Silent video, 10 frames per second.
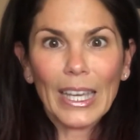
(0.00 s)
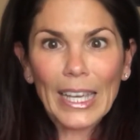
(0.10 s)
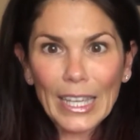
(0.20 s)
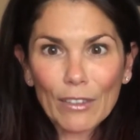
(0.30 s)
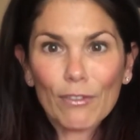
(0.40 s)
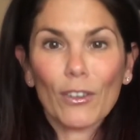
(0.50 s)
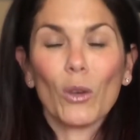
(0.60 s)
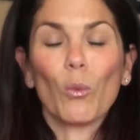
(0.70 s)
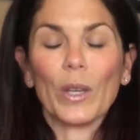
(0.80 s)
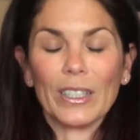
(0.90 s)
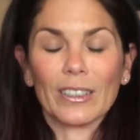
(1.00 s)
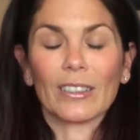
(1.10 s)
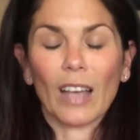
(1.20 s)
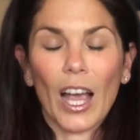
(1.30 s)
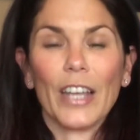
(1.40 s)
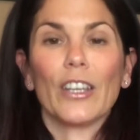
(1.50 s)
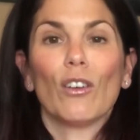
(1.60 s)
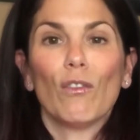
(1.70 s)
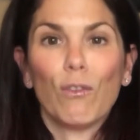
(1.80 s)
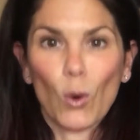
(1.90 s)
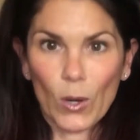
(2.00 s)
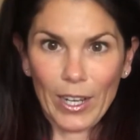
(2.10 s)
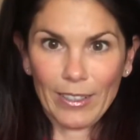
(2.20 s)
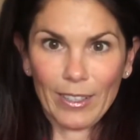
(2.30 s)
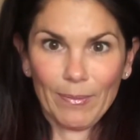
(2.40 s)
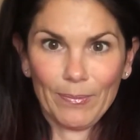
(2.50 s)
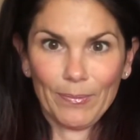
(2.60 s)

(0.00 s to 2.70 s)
if we decide for it.